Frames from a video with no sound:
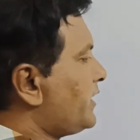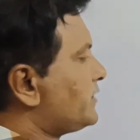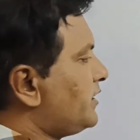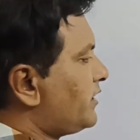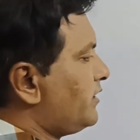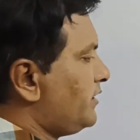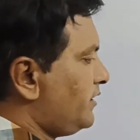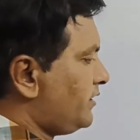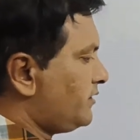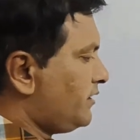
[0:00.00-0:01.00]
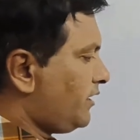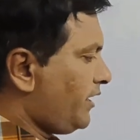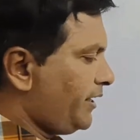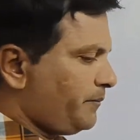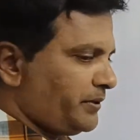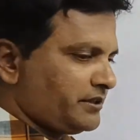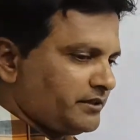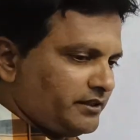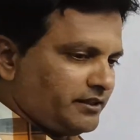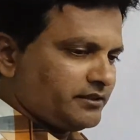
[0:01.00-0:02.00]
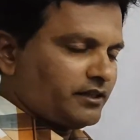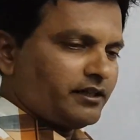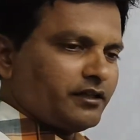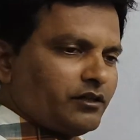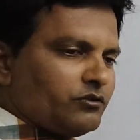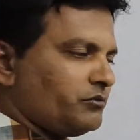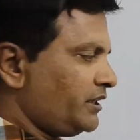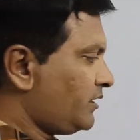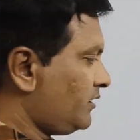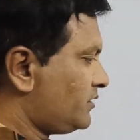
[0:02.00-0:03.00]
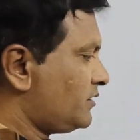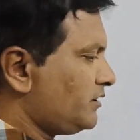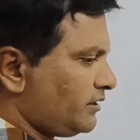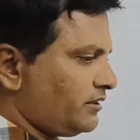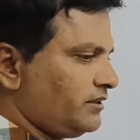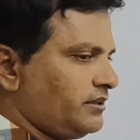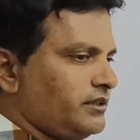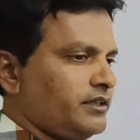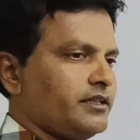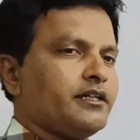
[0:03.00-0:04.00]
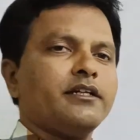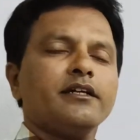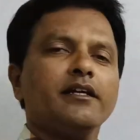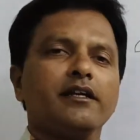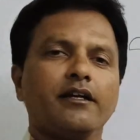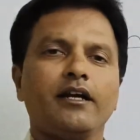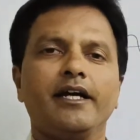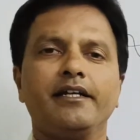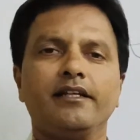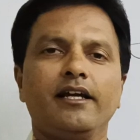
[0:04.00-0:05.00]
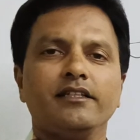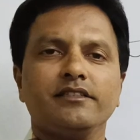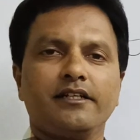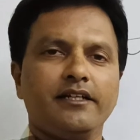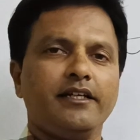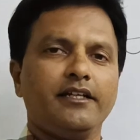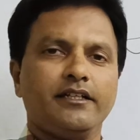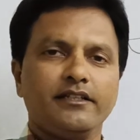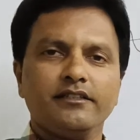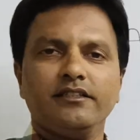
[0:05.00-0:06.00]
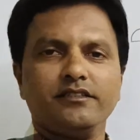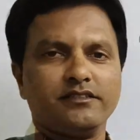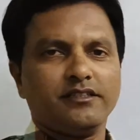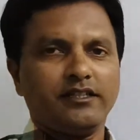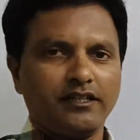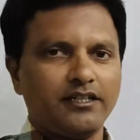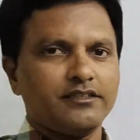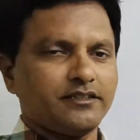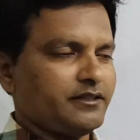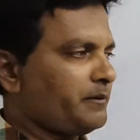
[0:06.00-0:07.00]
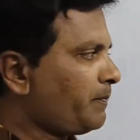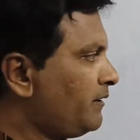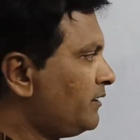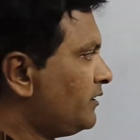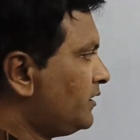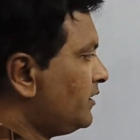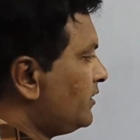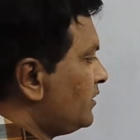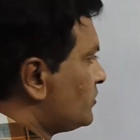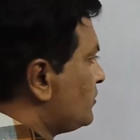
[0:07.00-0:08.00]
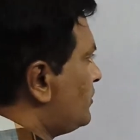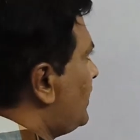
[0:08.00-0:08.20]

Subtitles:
exactly the light picture is and how we consider light as a ray in this lesson. So